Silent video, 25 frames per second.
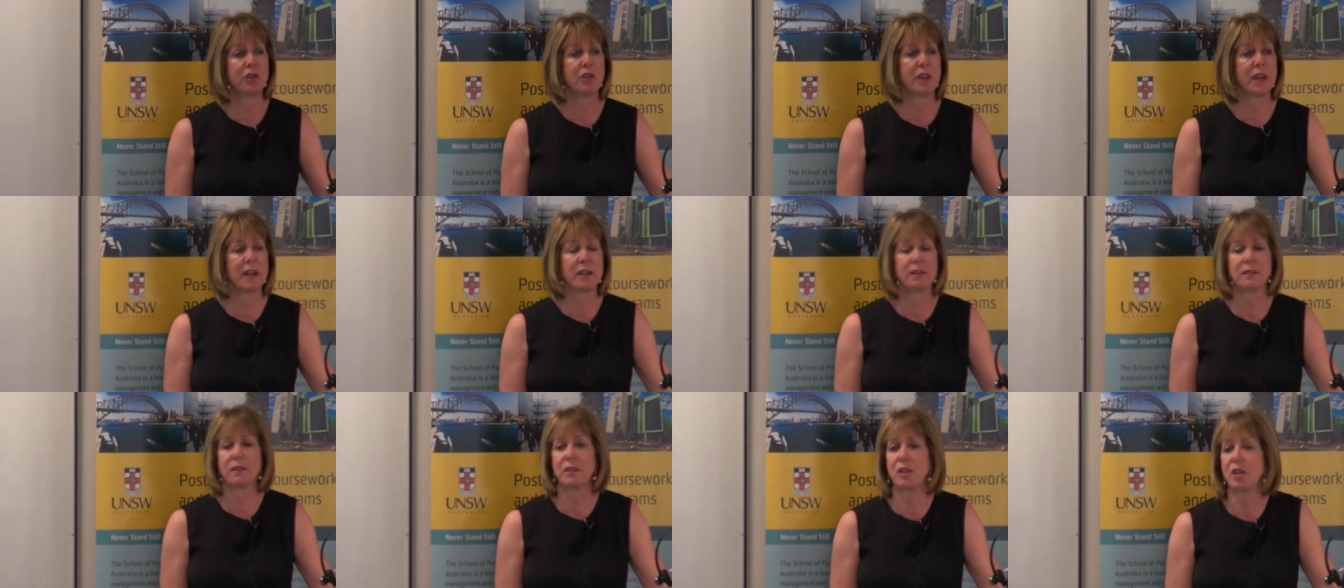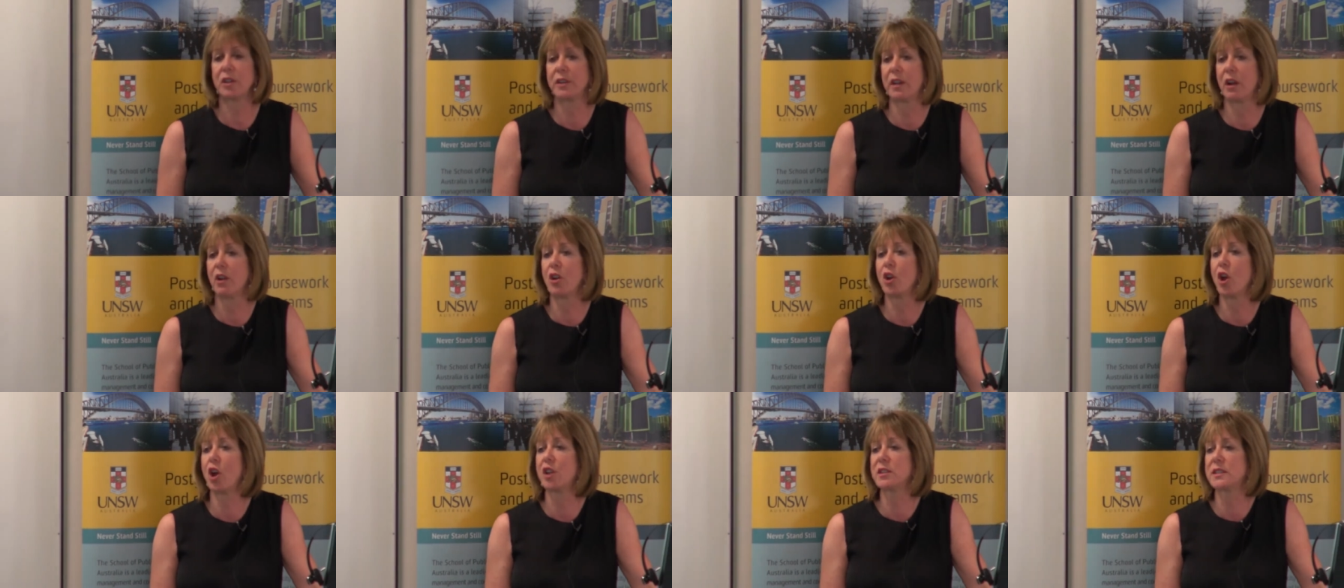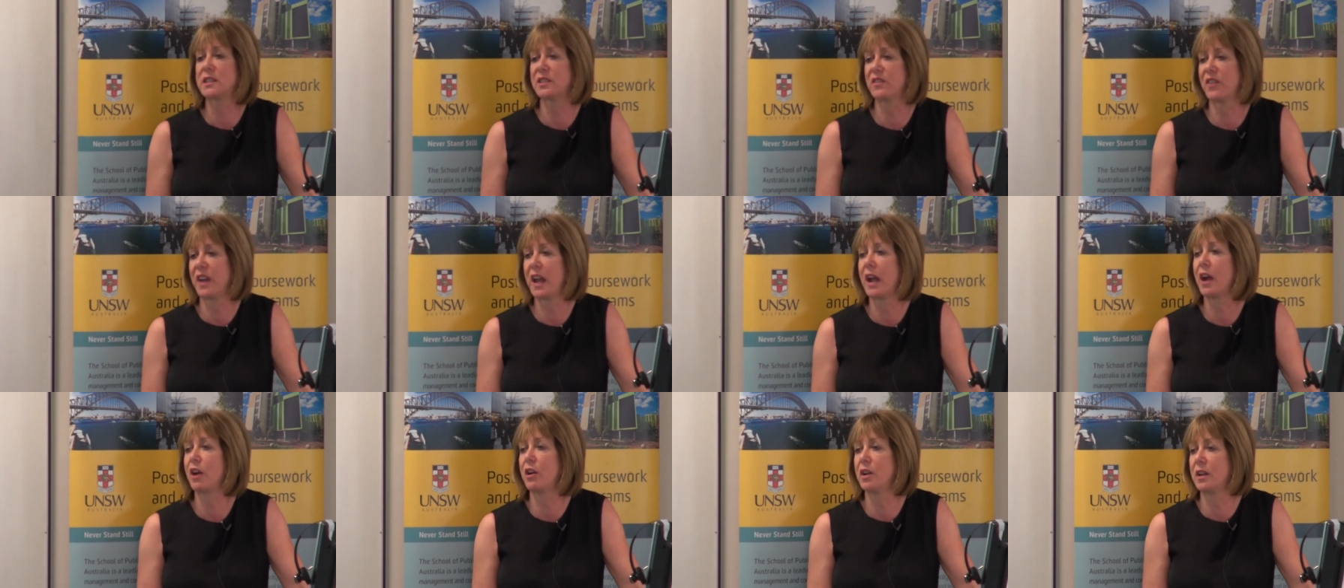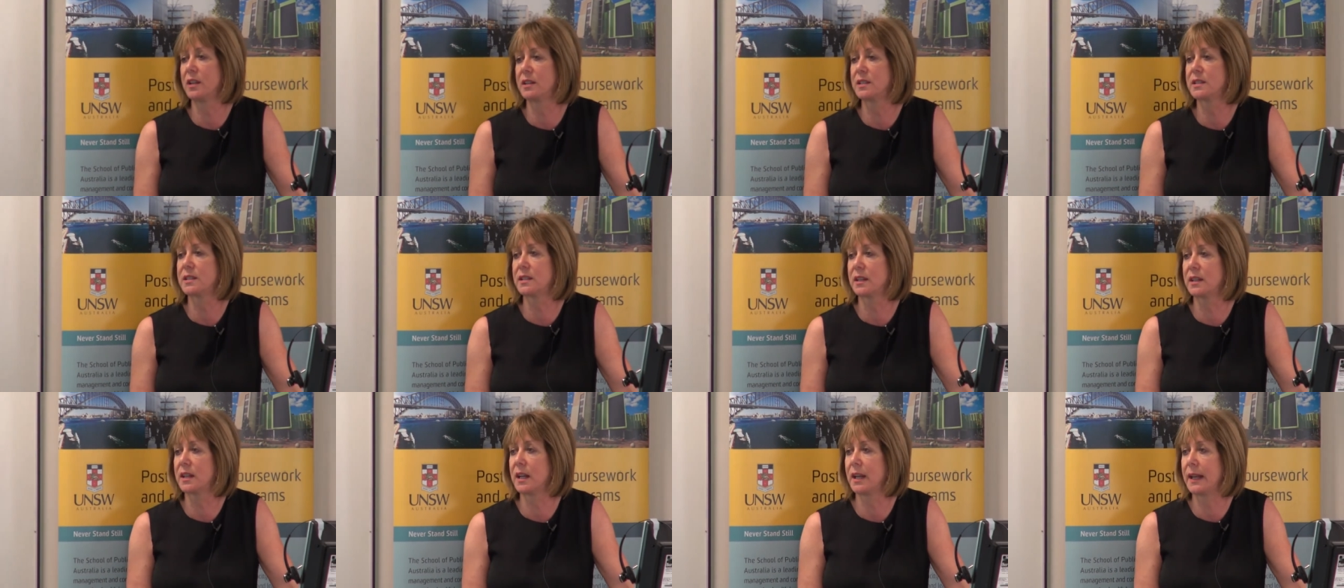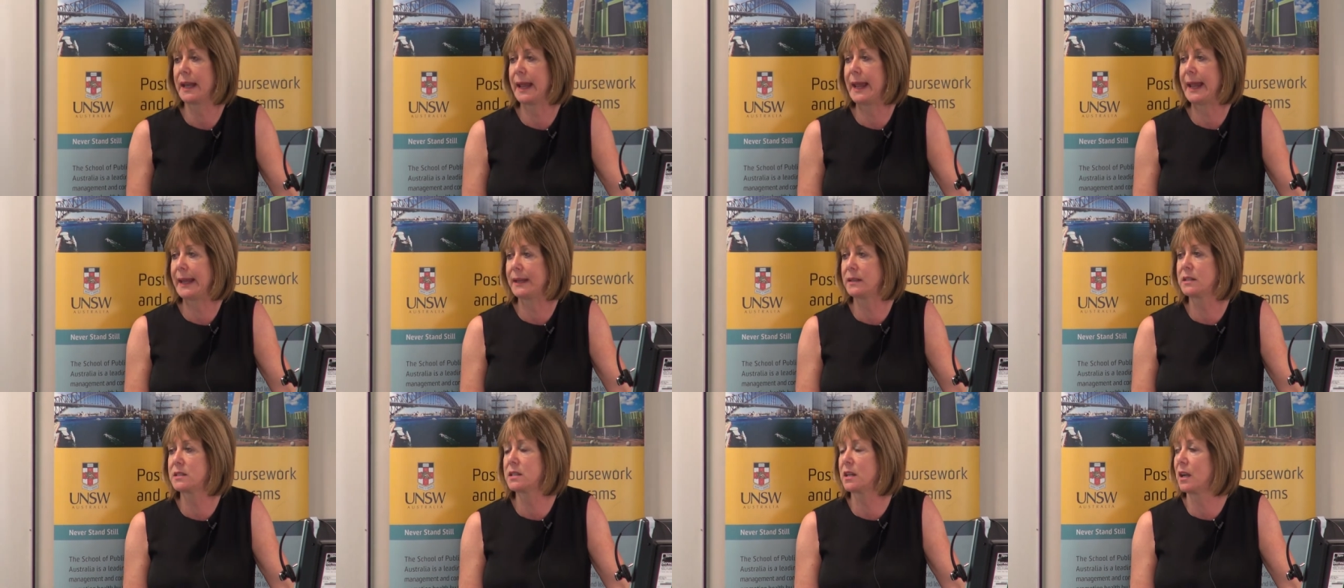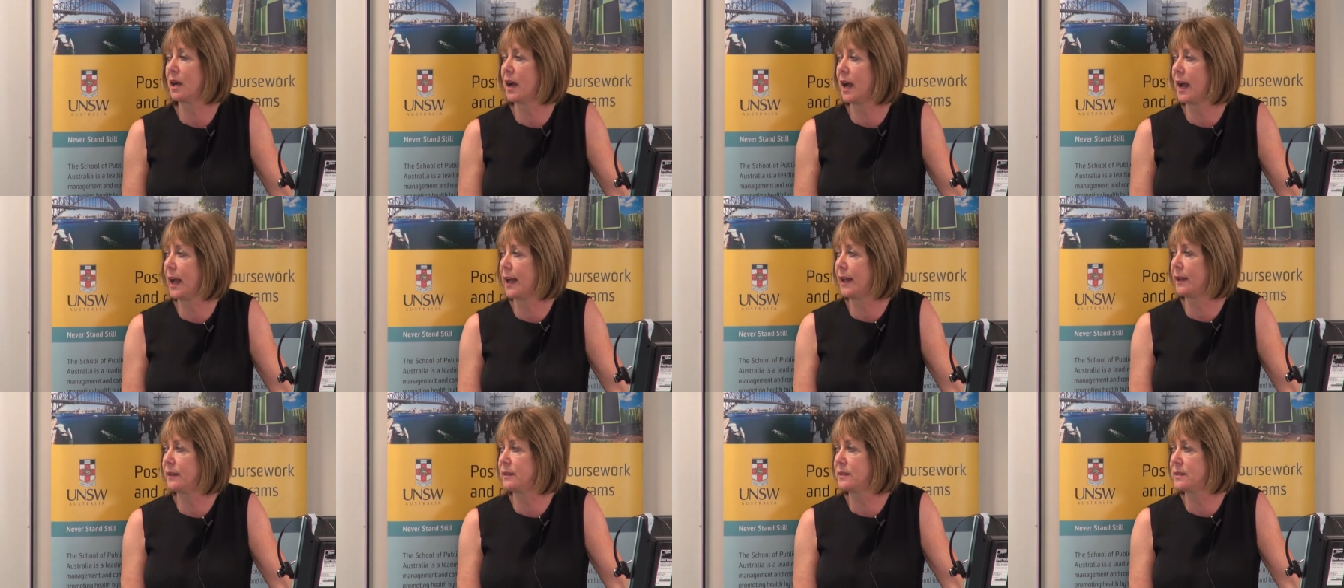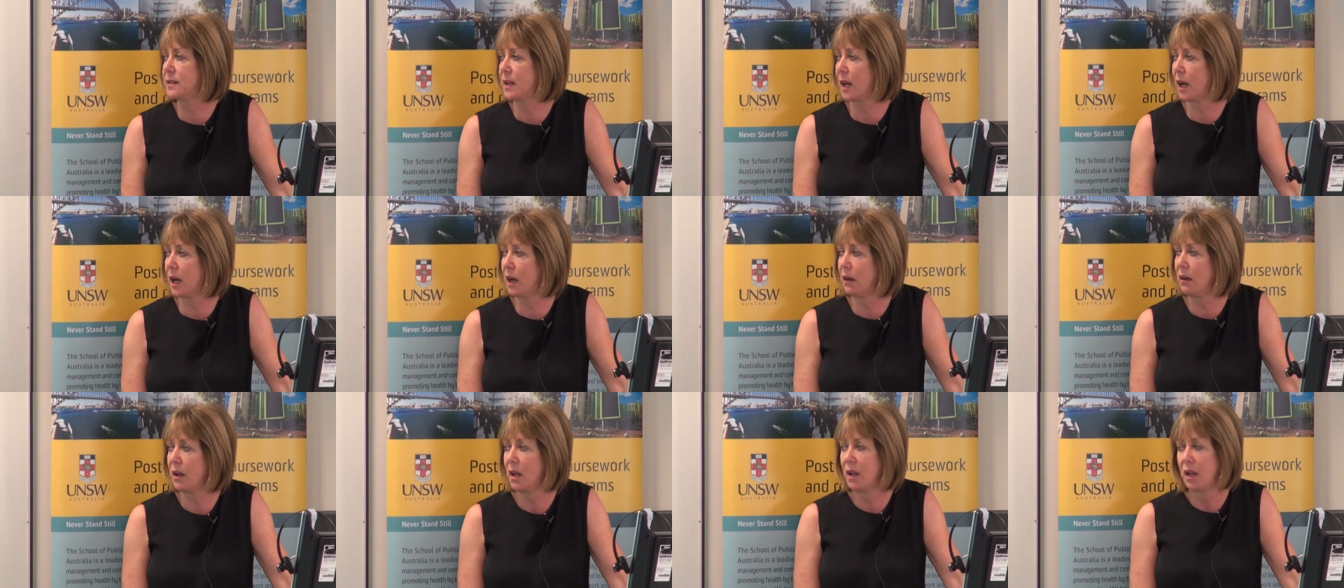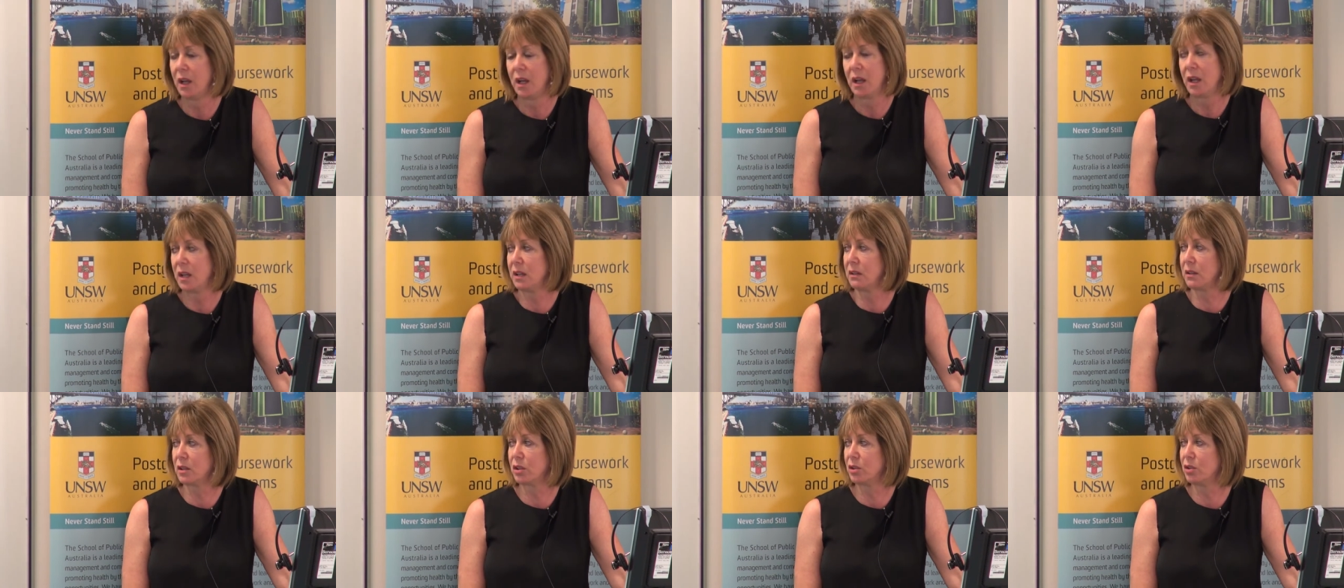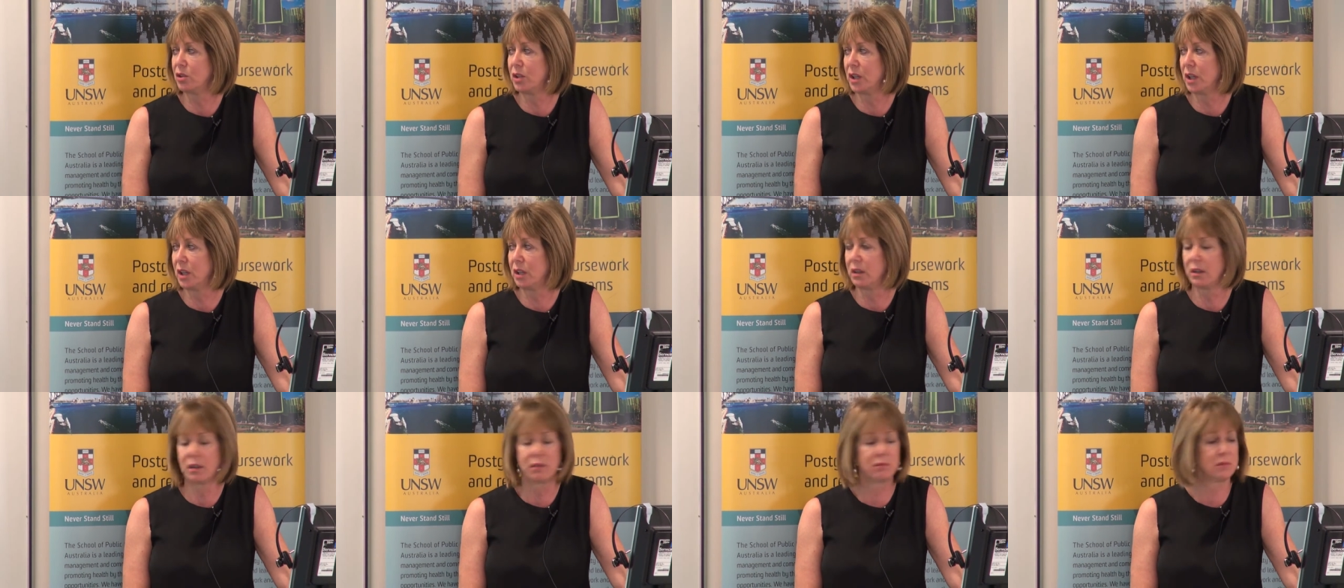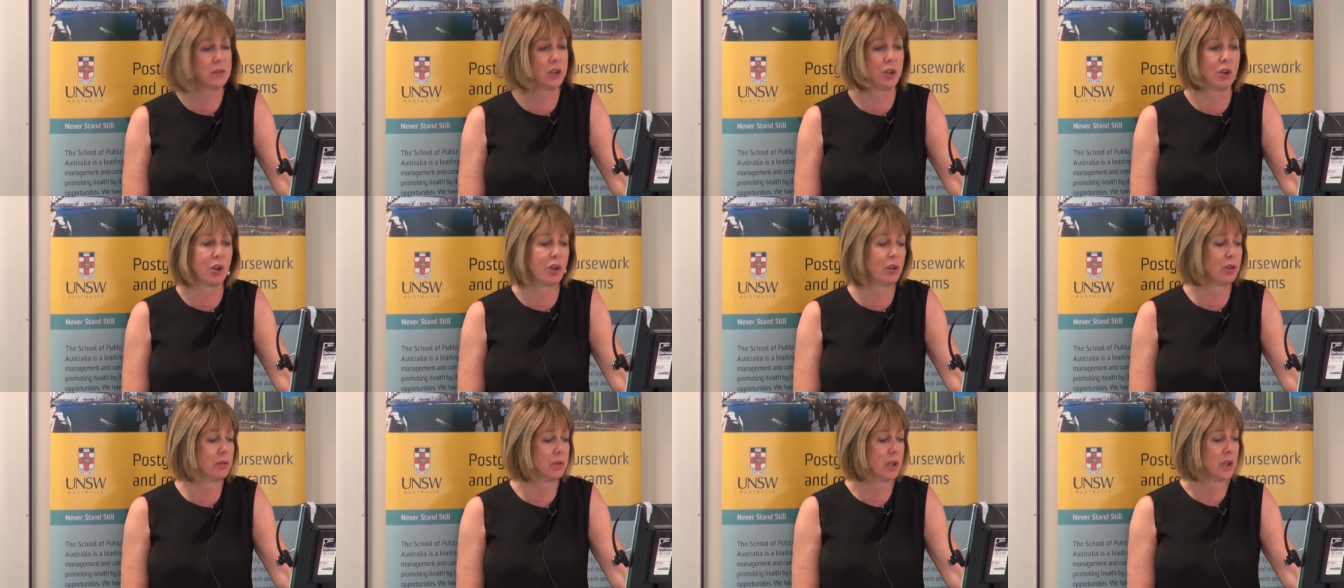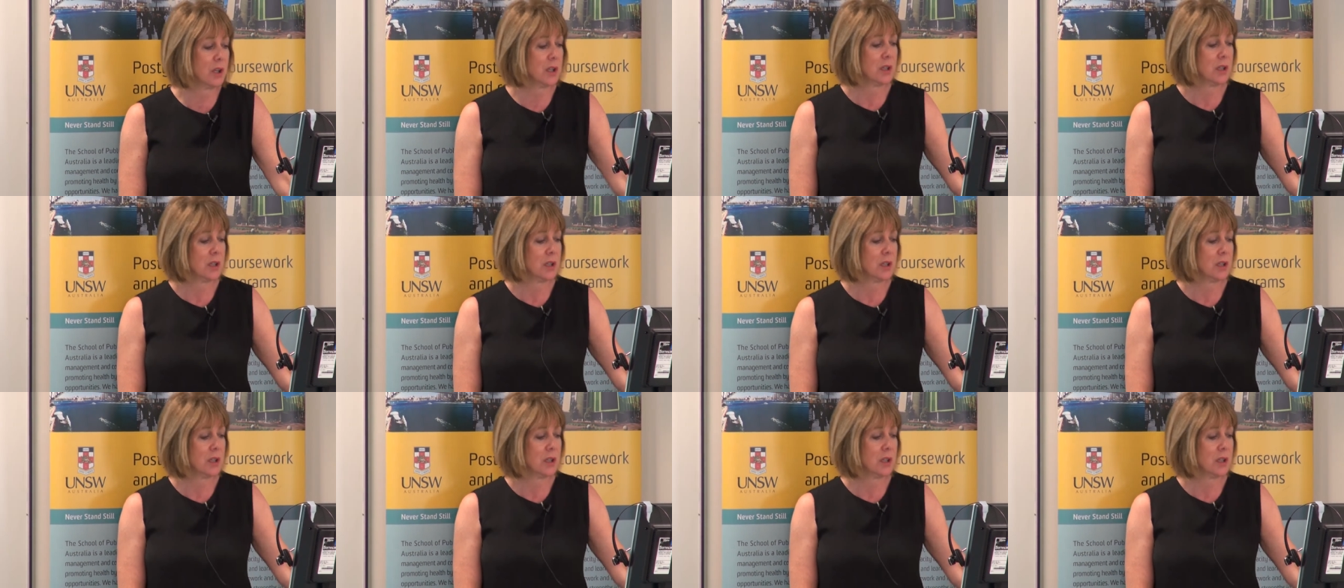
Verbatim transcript: there, there are lots of areas that can enter and uh, including, you know,